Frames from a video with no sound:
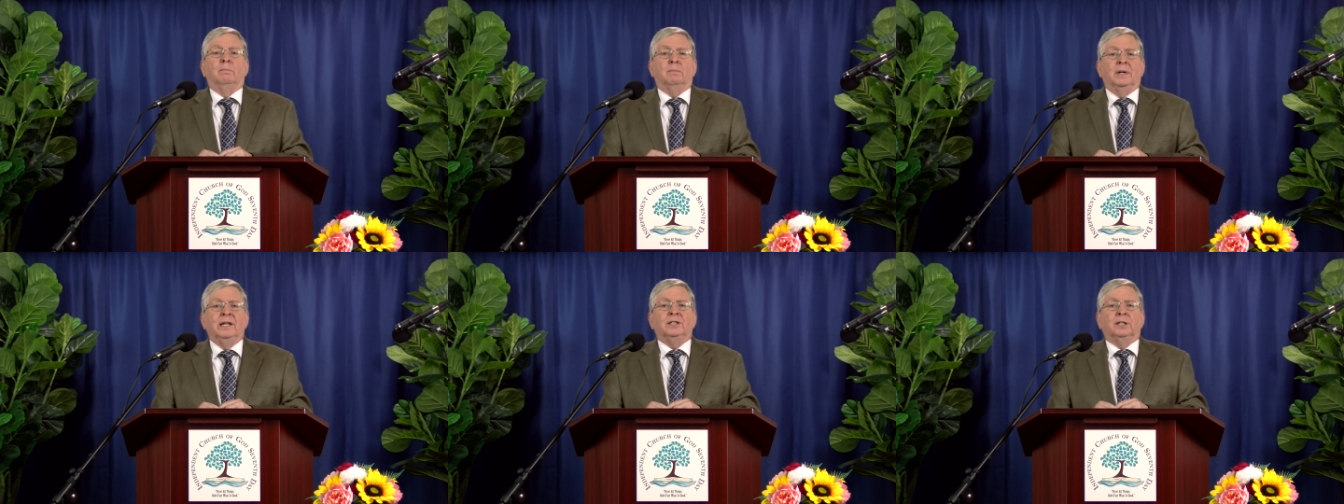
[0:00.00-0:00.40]

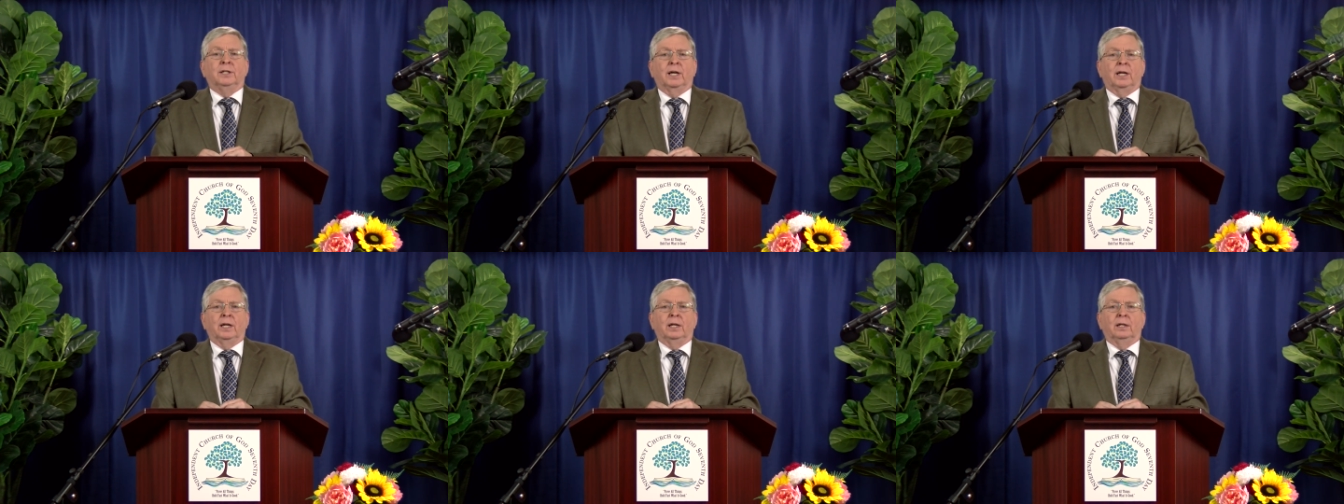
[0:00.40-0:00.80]
many mean,
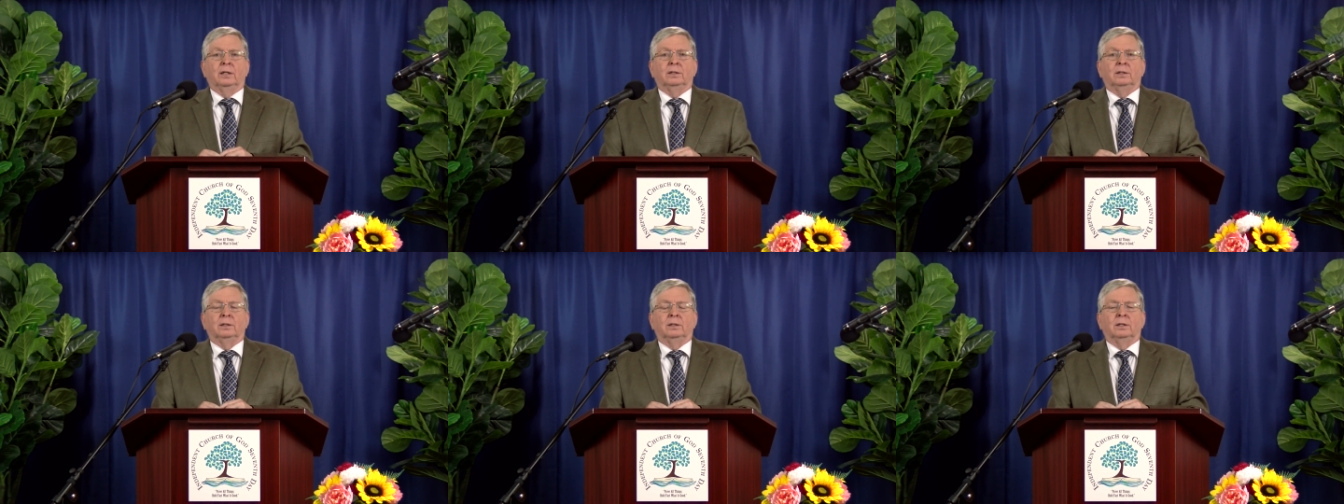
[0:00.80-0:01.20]

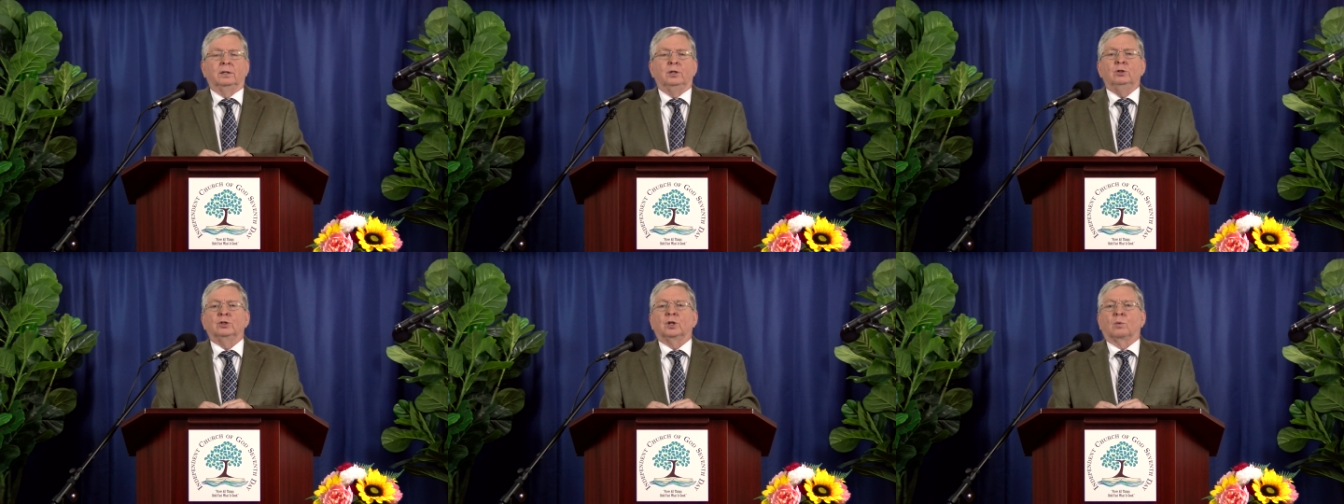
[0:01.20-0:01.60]
today
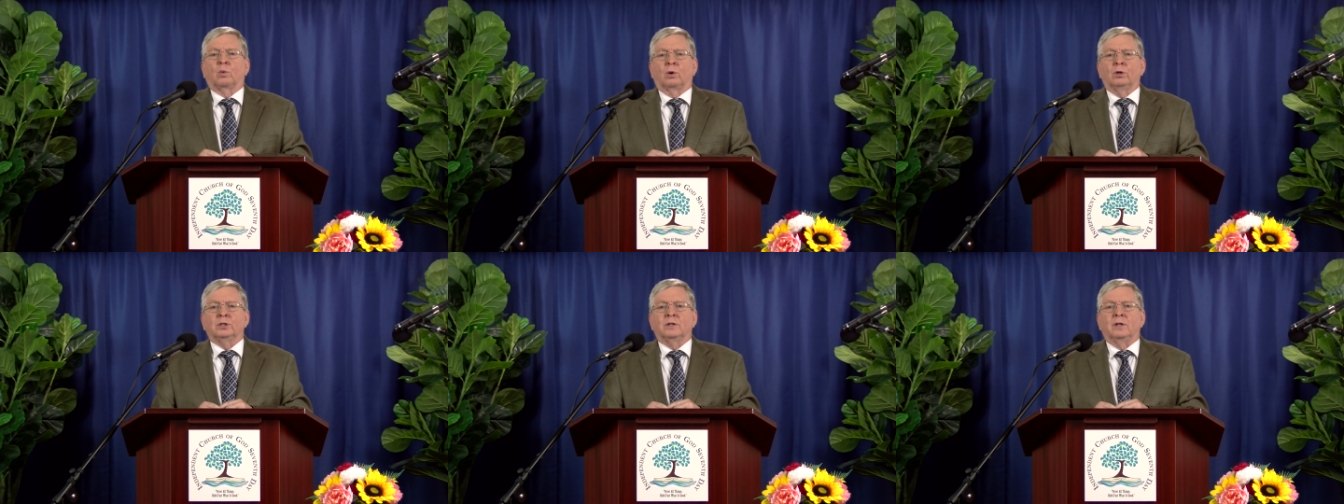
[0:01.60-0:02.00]
use the
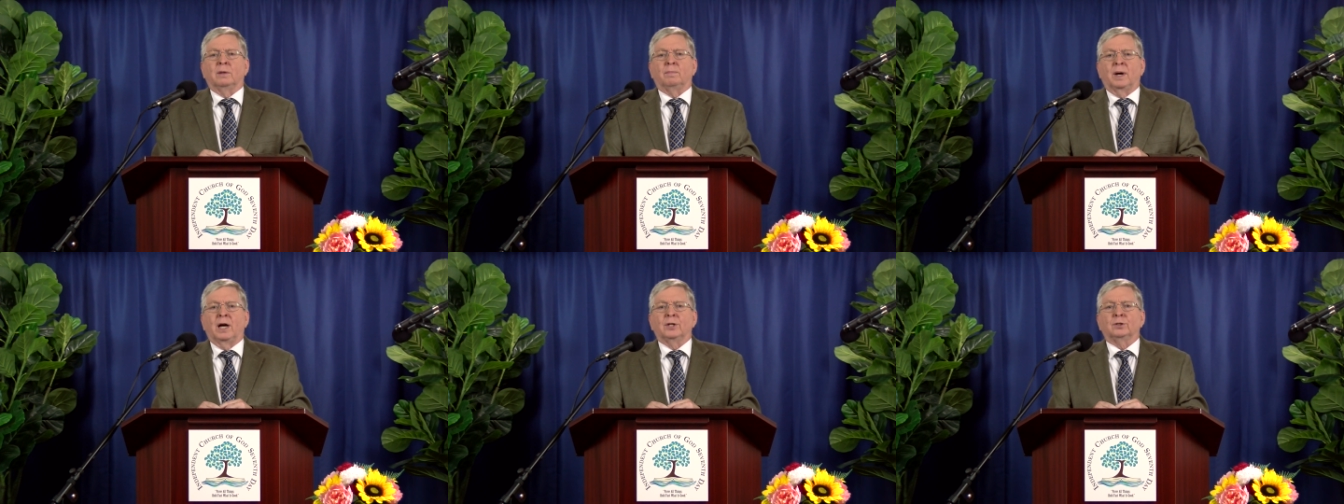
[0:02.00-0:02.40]
words of the
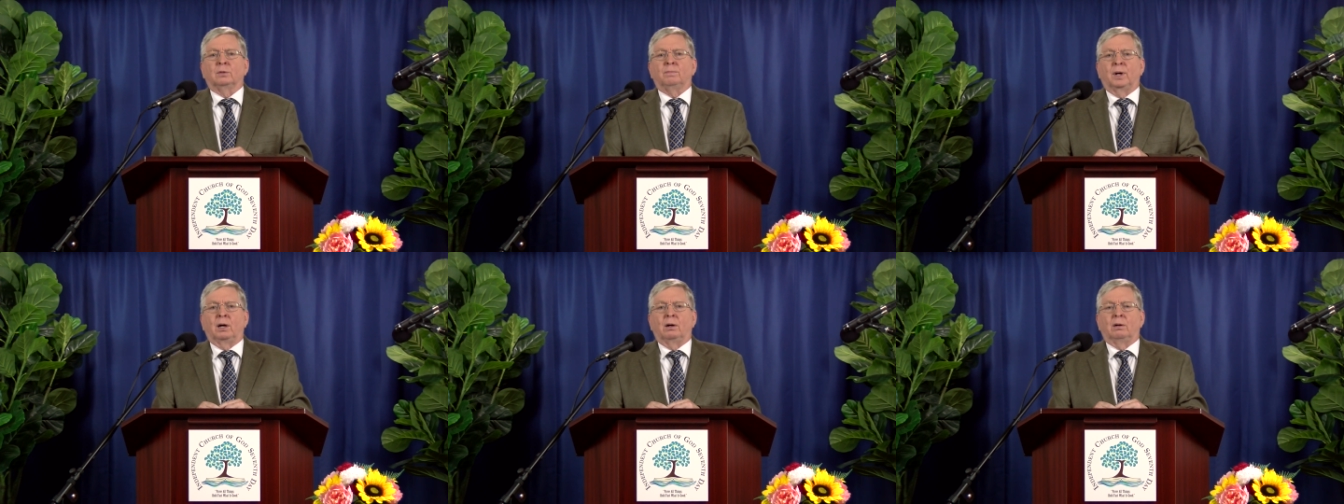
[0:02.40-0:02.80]

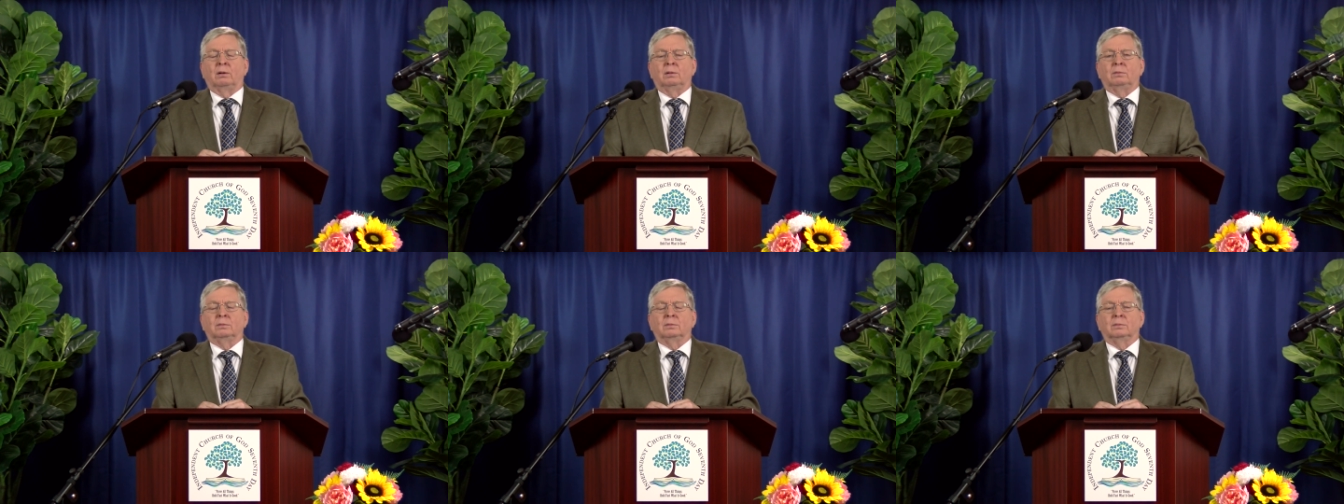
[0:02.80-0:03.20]
Apostle
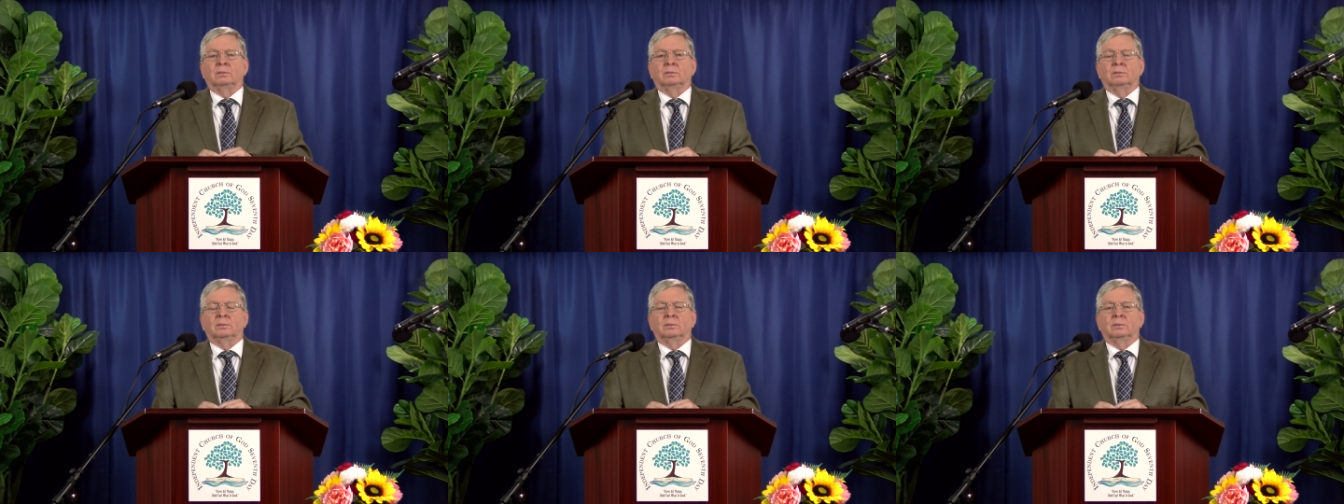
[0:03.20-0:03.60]
Paul
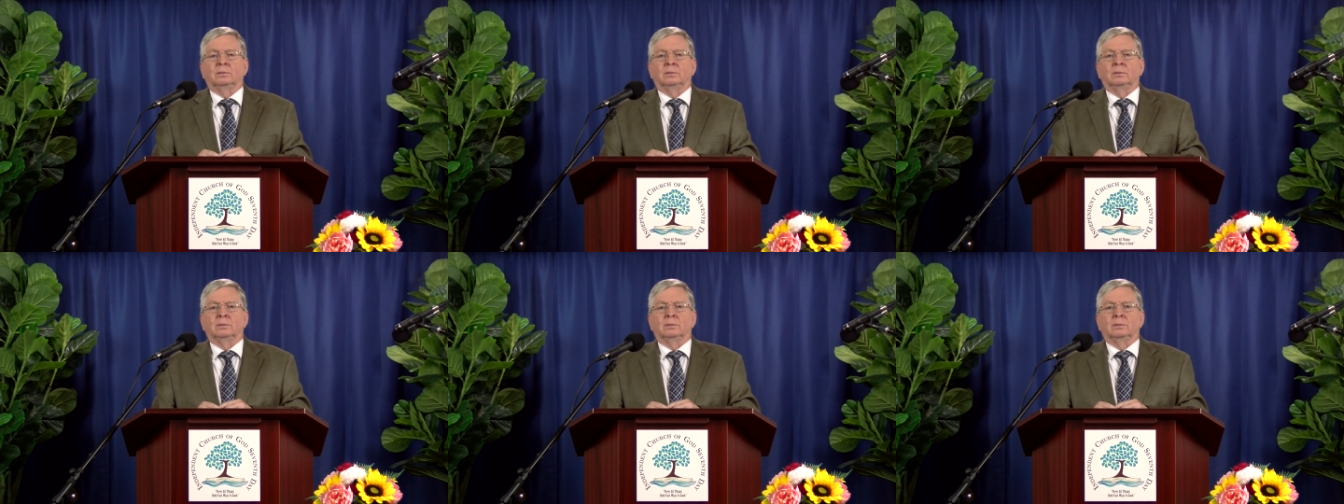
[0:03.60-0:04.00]

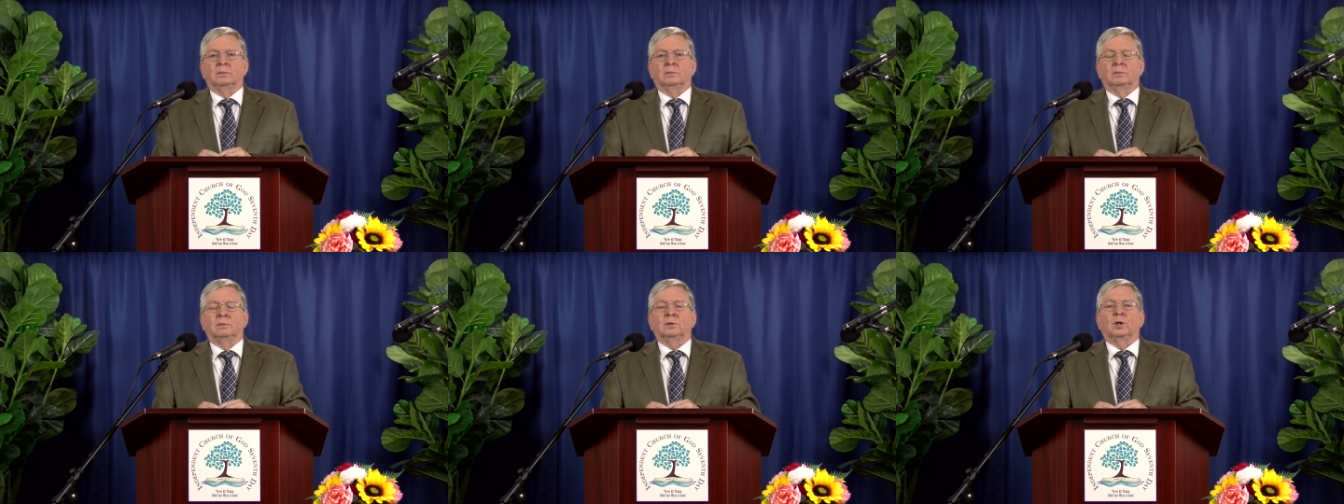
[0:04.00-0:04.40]

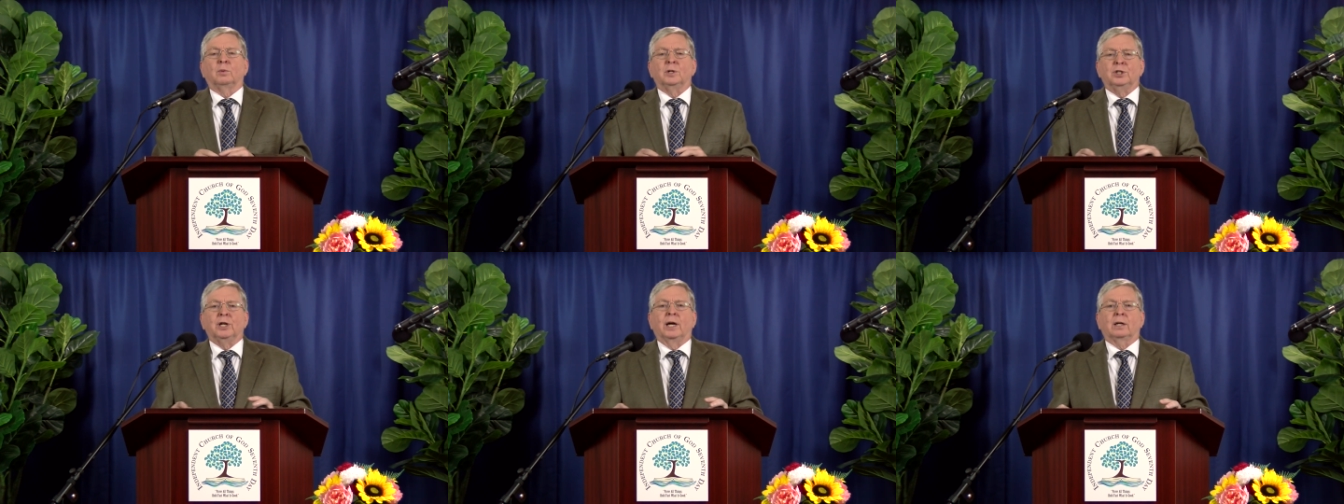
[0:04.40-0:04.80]

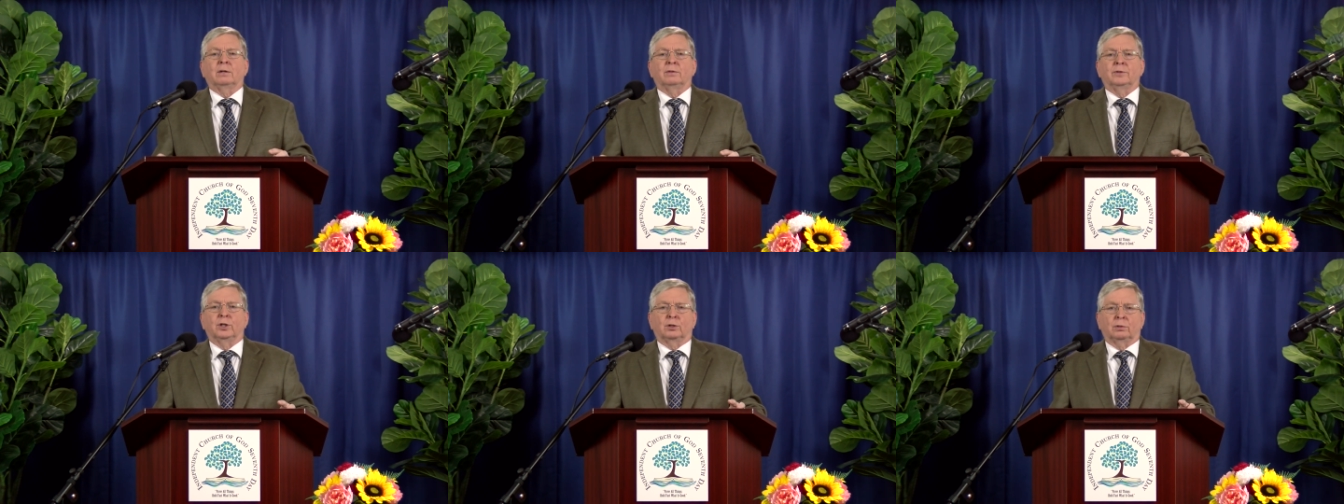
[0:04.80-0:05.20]
to
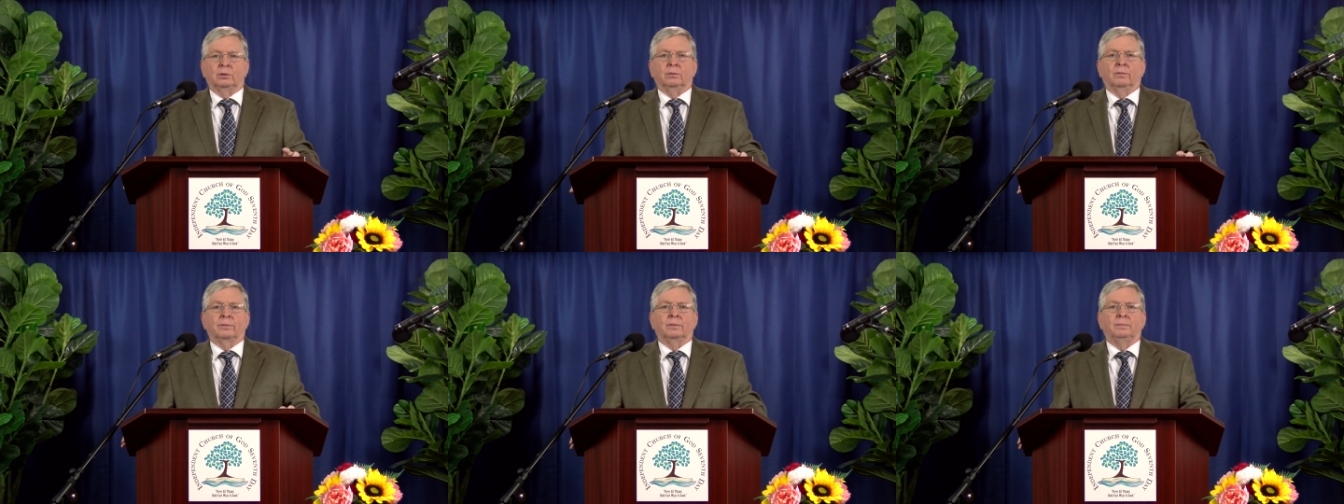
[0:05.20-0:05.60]
reject the
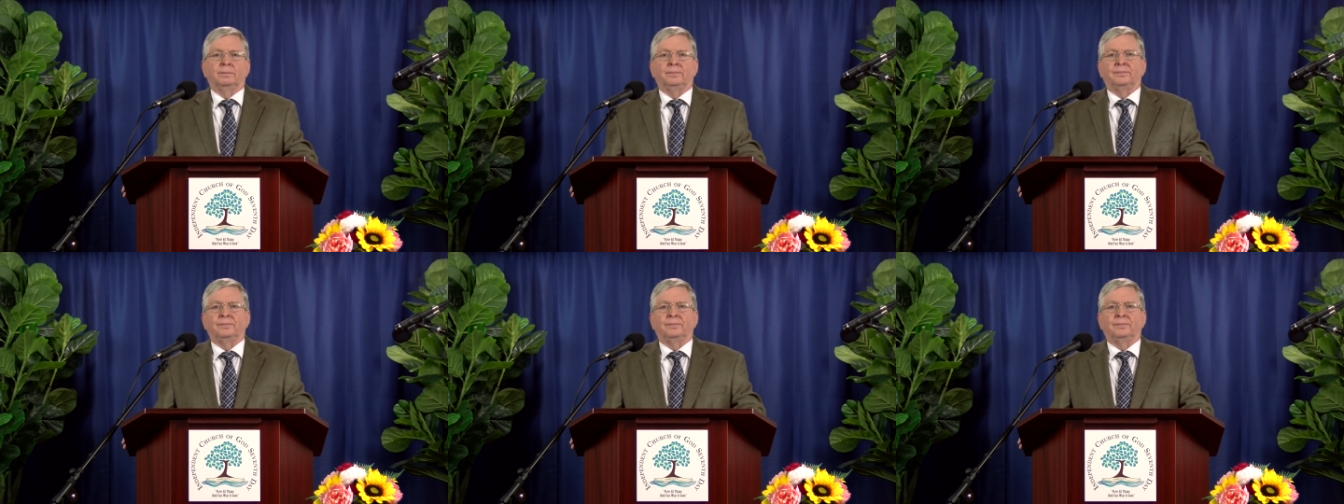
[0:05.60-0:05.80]
truth.